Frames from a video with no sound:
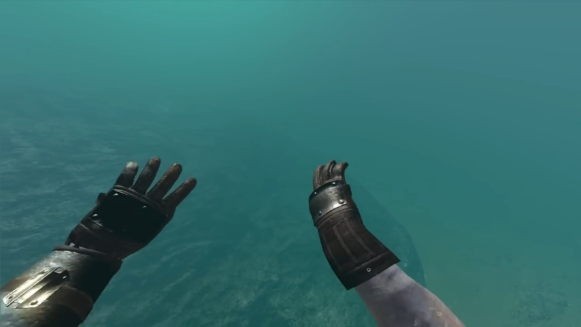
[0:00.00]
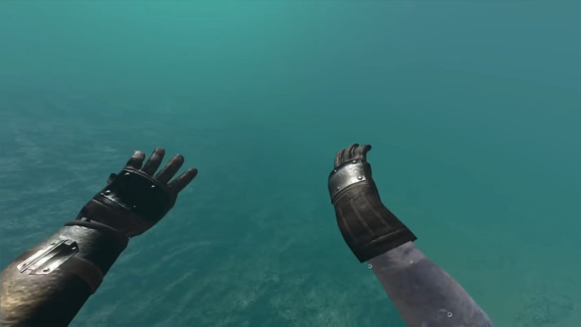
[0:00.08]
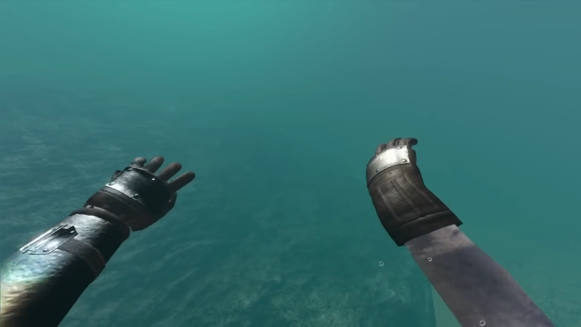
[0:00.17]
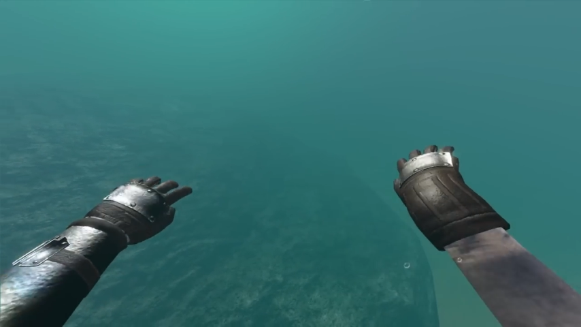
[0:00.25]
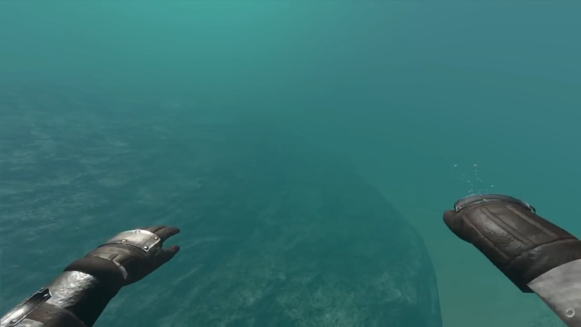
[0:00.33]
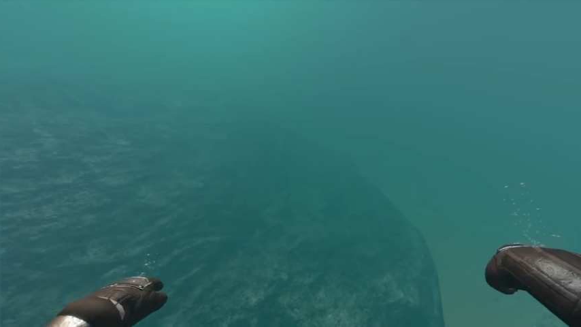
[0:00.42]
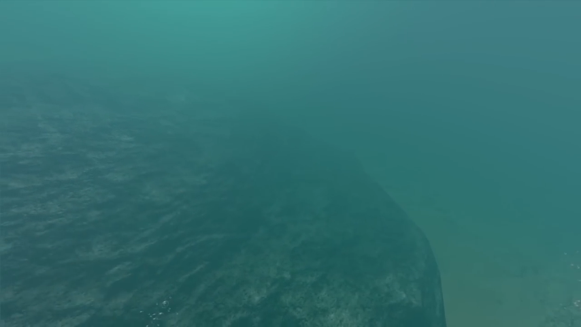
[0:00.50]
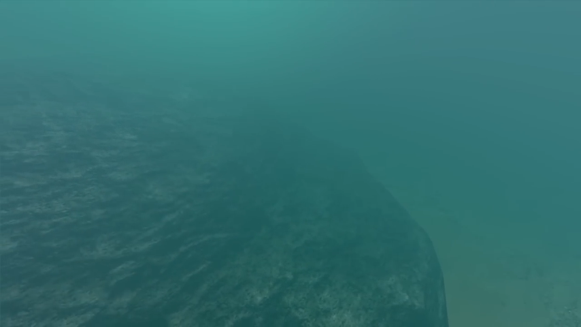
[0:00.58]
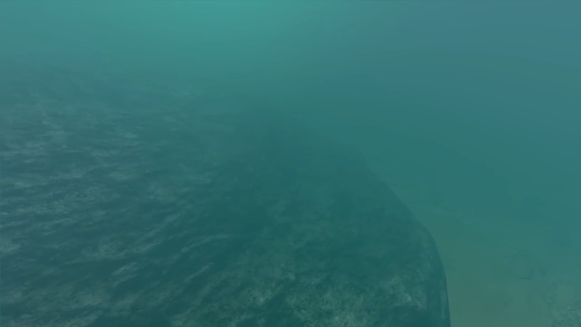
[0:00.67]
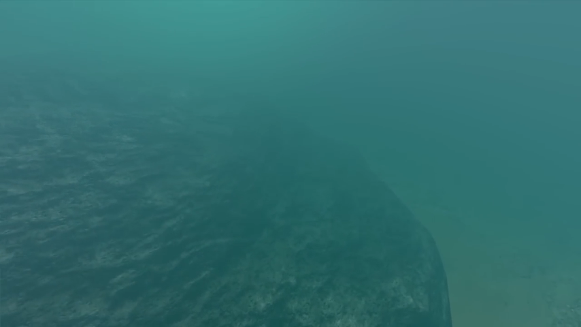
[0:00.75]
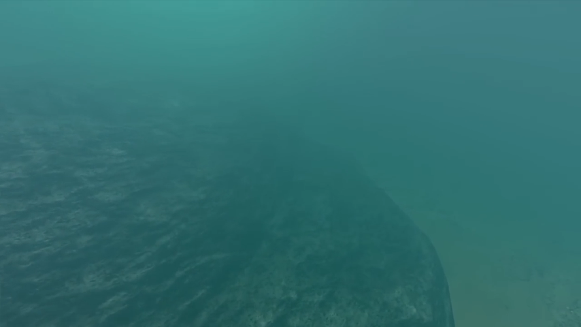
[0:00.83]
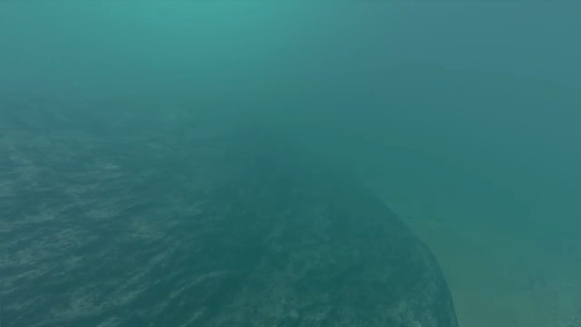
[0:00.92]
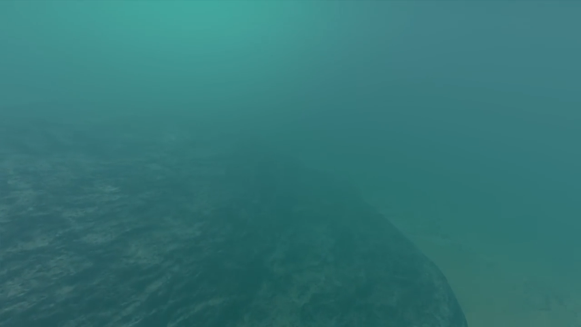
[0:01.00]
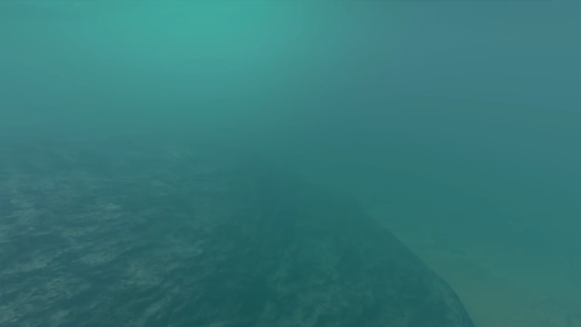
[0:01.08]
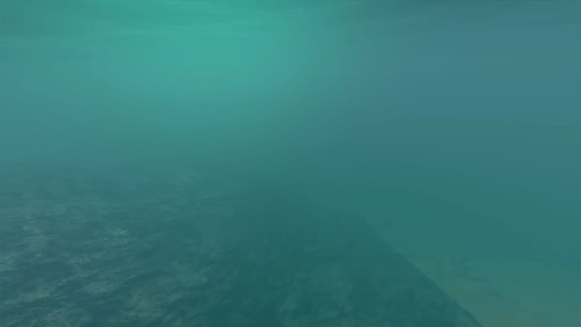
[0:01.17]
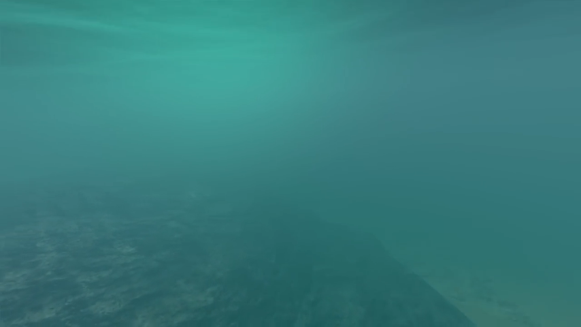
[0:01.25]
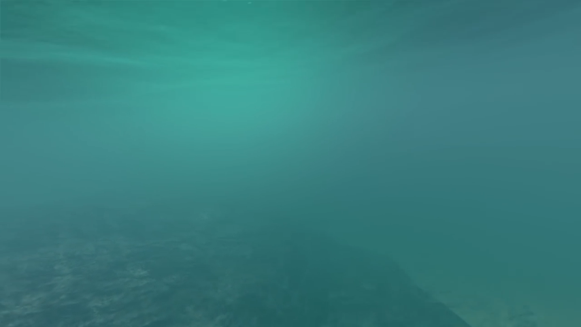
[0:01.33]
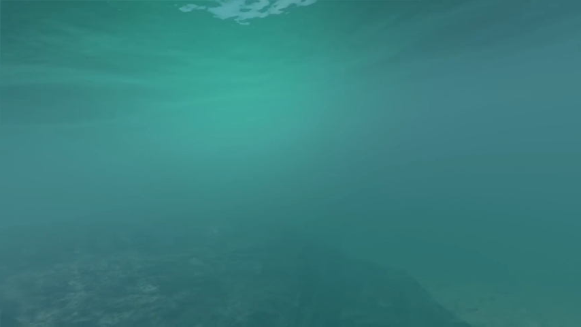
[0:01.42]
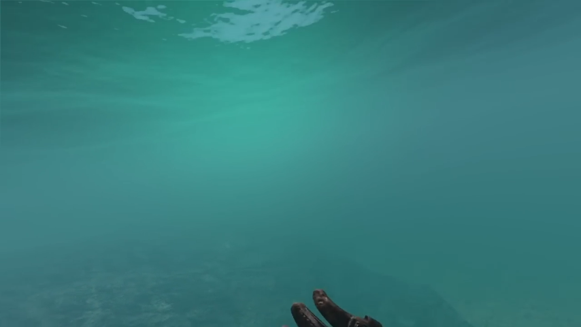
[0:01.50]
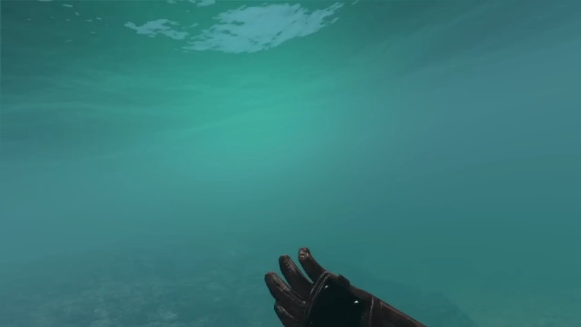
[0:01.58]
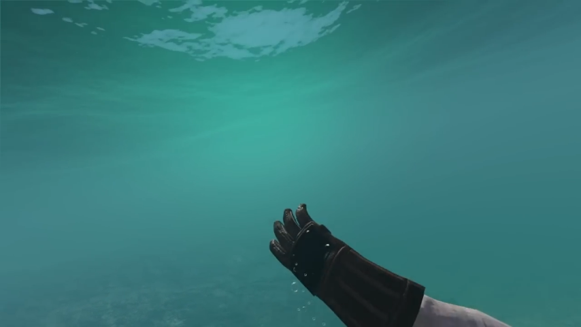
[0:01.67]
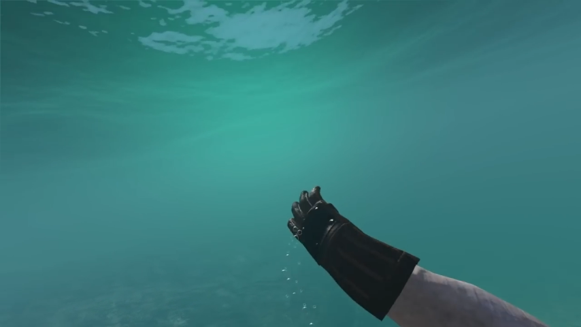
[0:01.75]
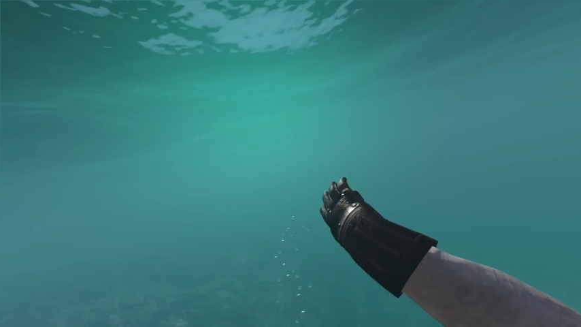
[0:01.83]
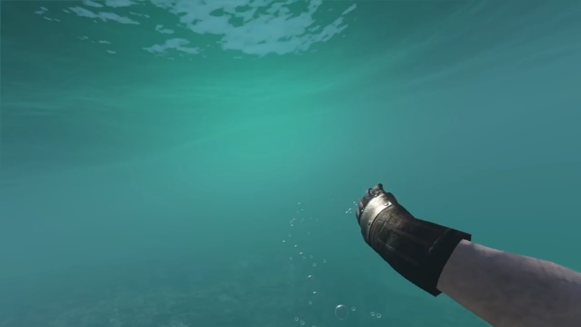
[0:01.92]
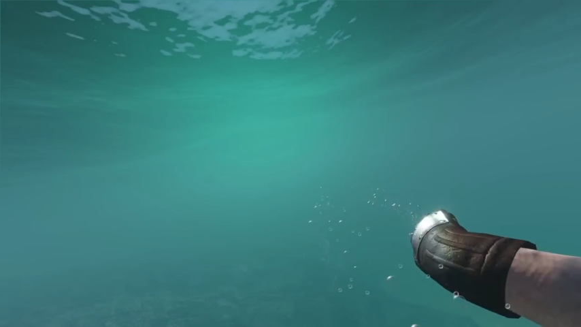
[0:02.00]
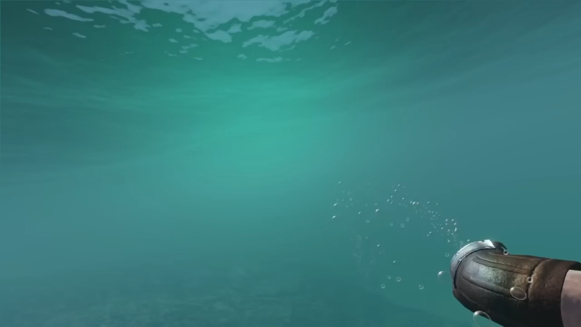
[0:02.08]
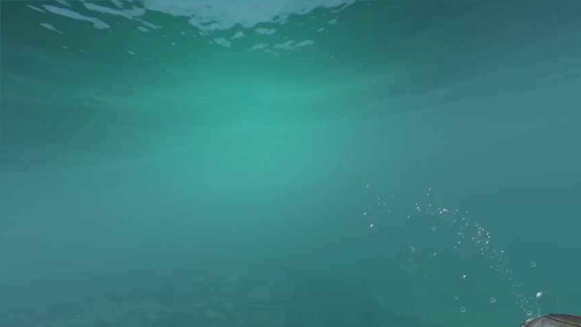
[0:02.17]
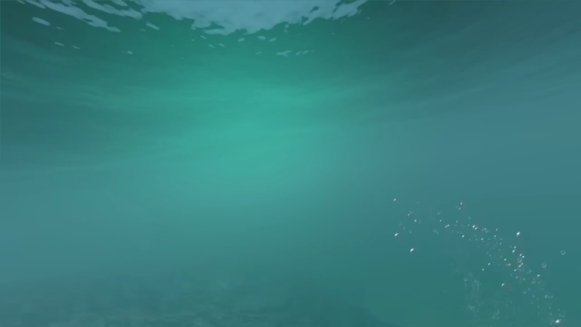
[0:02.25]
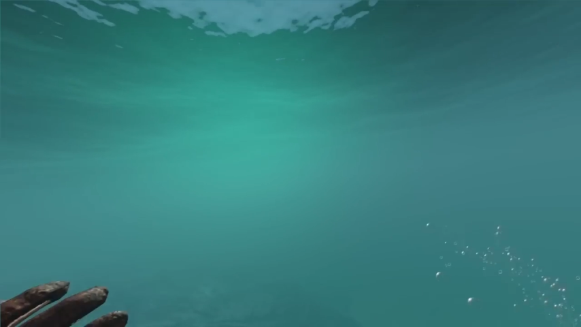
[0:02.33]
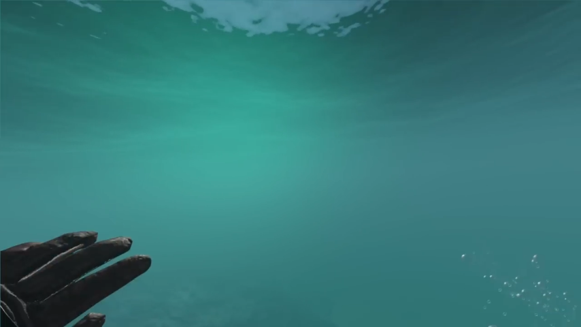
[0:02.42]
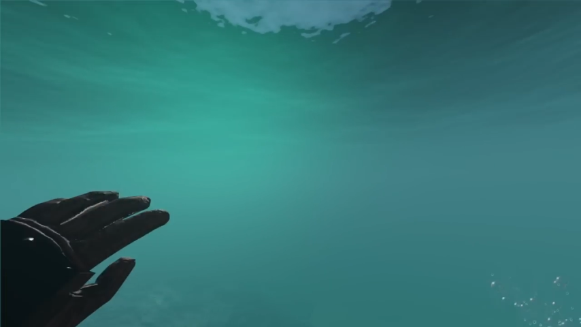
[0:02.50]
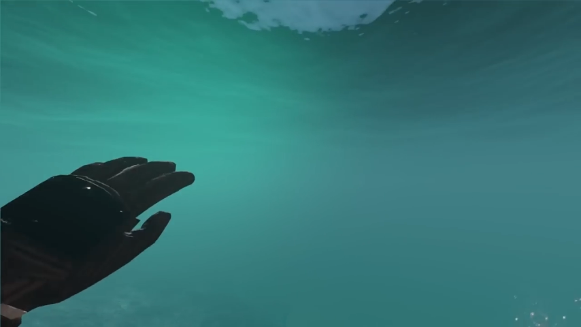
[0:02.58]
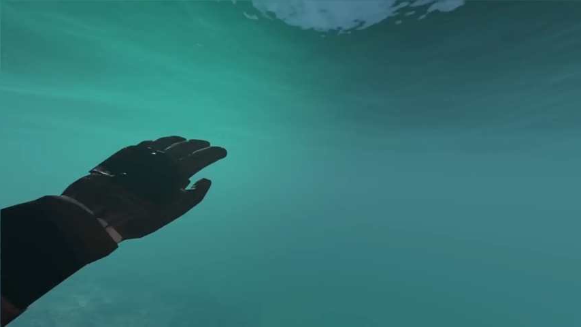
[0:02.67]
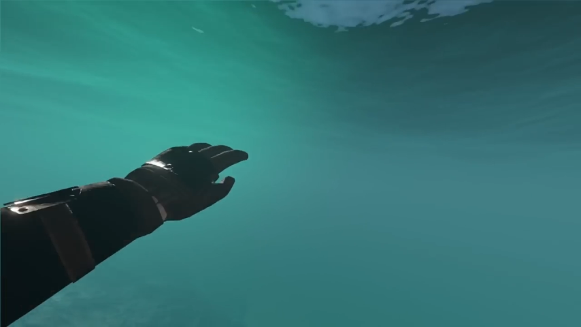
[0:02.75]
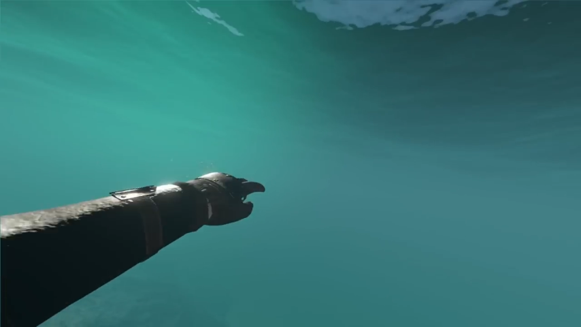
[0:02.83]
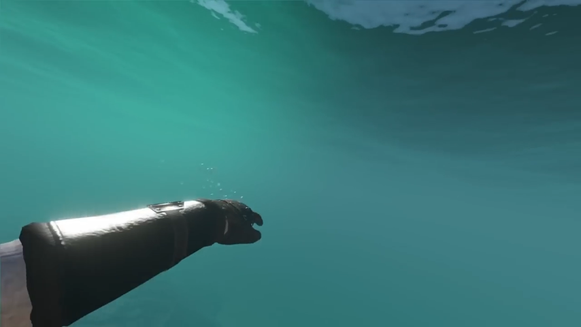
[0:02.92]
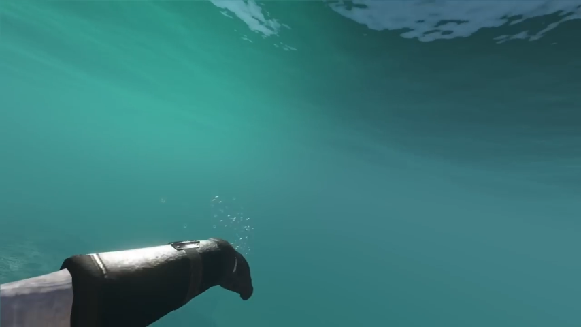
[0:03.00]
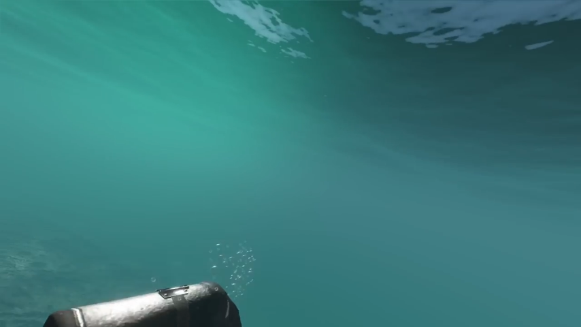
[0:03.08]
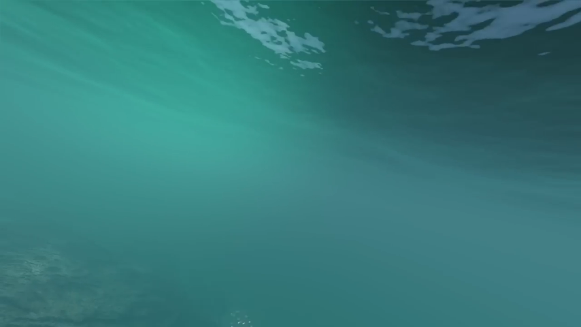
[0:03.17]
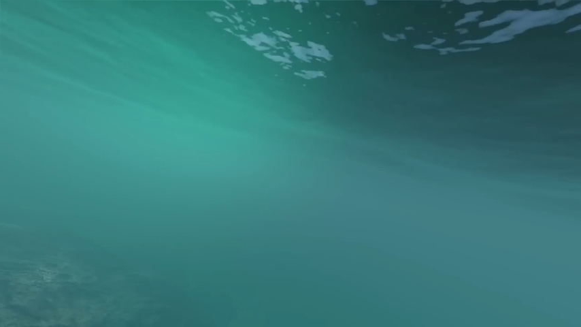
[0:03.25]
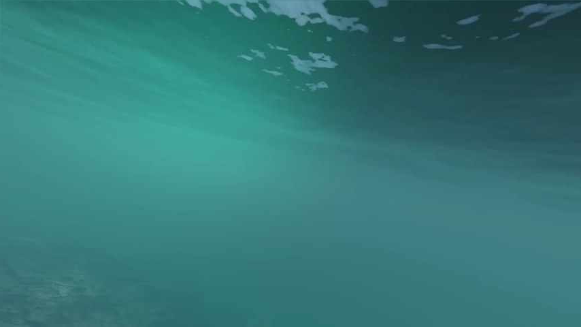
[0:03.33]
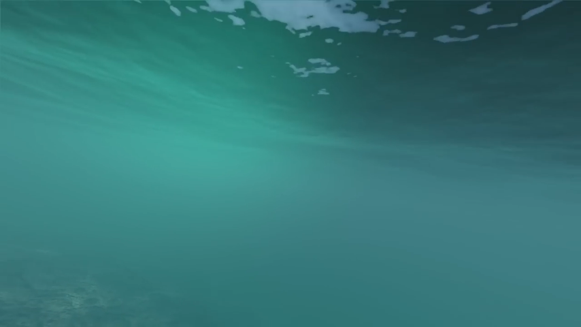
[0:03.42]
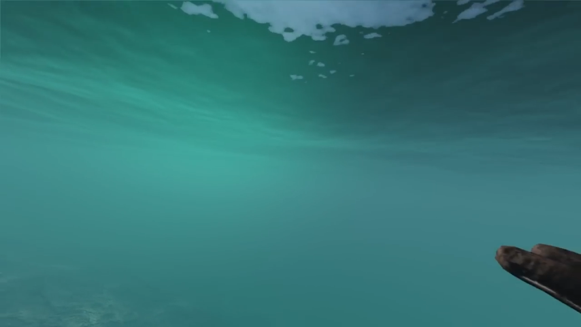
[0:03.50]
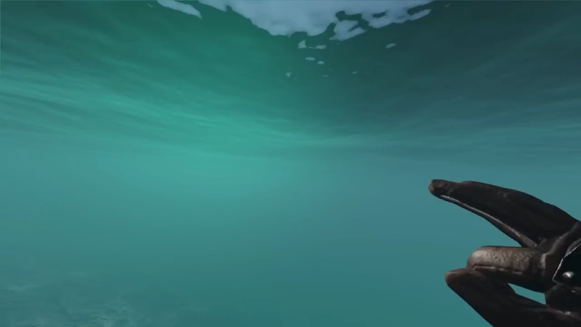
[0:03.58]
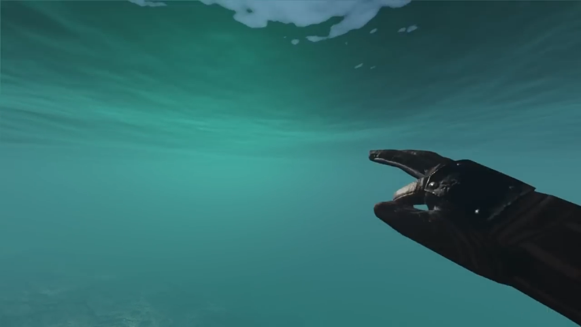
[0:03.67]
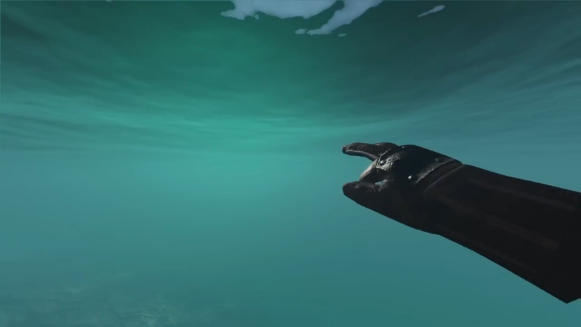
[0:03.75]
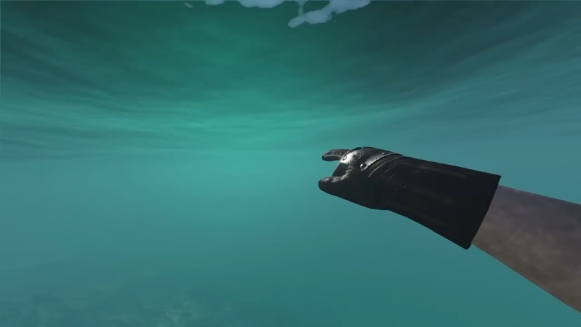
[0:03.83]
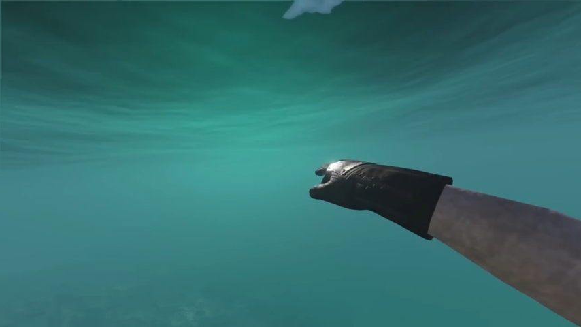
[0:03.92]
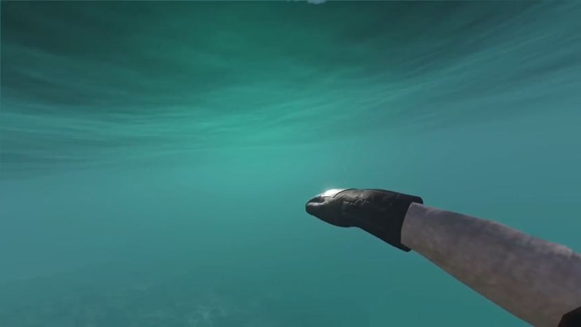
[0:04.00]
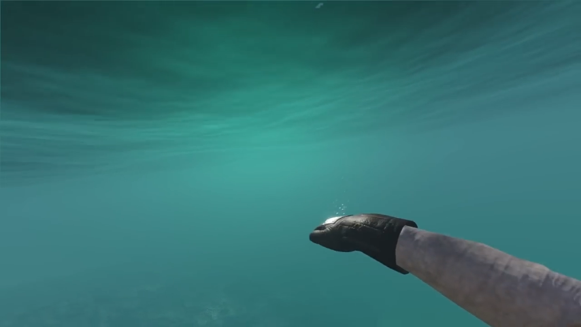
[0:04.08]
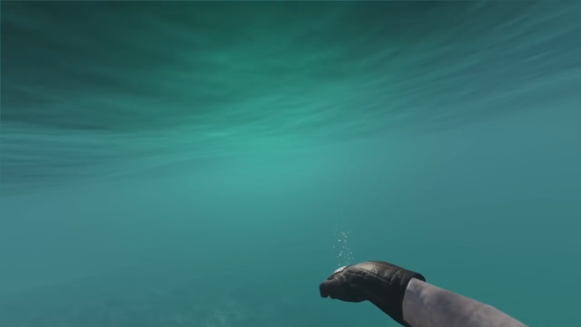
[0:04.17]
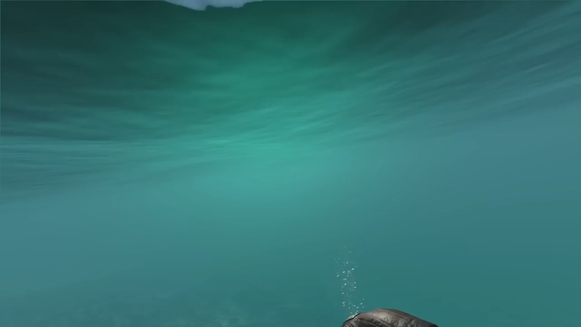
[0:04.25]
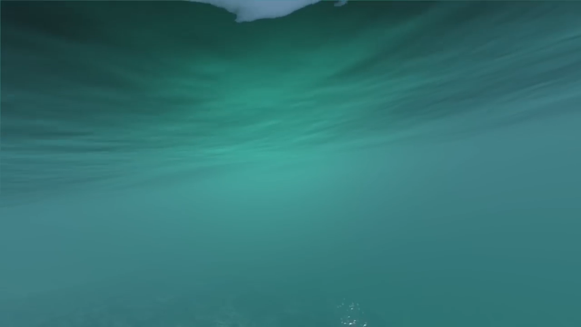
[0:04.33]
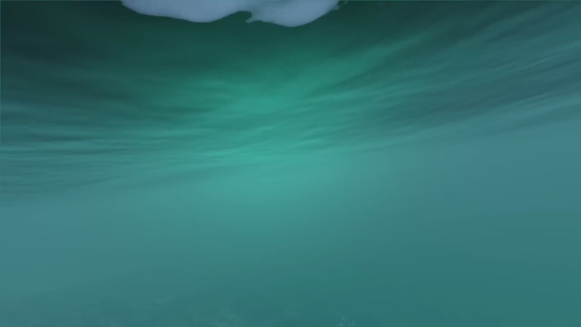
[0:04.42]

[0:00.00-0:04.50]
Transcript: No face is visible, so there are no lips to read.